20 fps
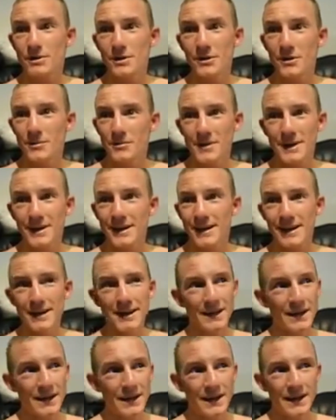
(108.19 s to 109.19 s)
You know what I mean? Like
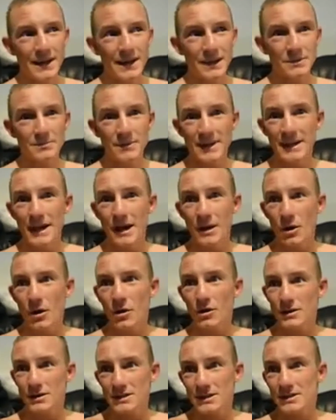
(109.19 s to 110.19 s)
it's been that
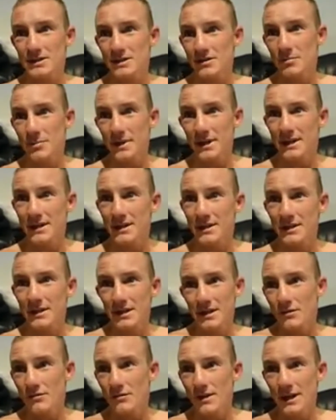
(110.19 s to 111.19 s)
long since
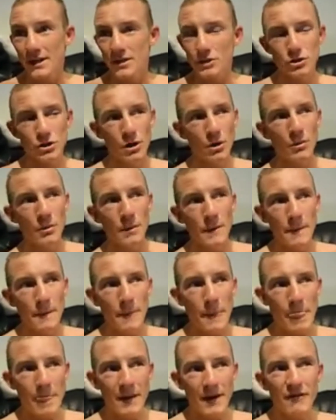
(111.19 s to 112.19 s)
I've been in the
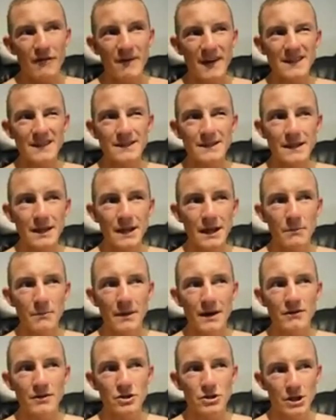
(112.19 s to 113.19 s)
ring, so I fancied a little
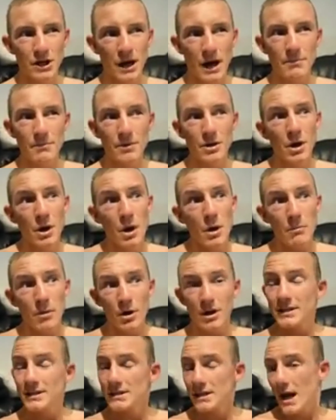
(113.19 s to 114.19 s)
bit of a scrap.
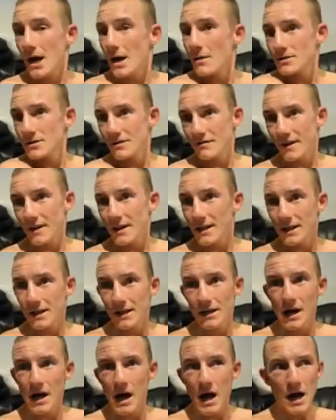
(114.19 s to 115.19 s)
But at times I felt like
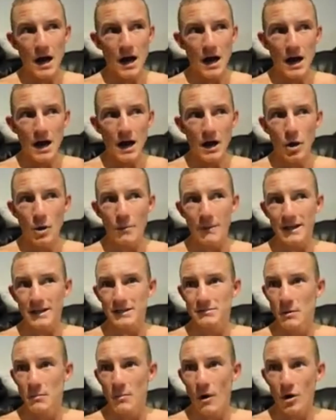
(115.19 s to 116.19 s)
I, I got
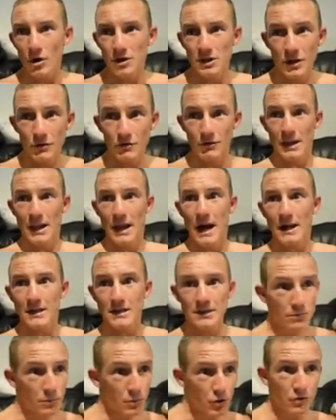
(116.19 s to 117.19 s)
back to my boxing and
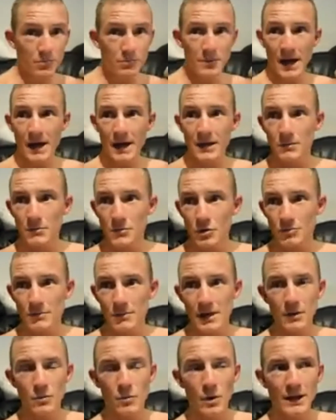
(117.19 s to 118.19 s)
relaxed, and moved my head, and moved
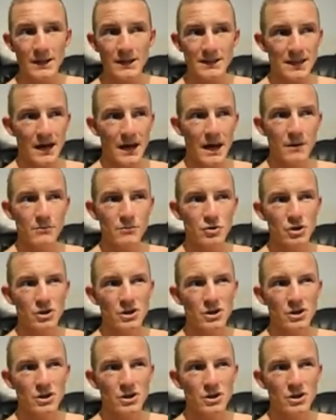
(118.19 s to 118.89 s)
my head well at times.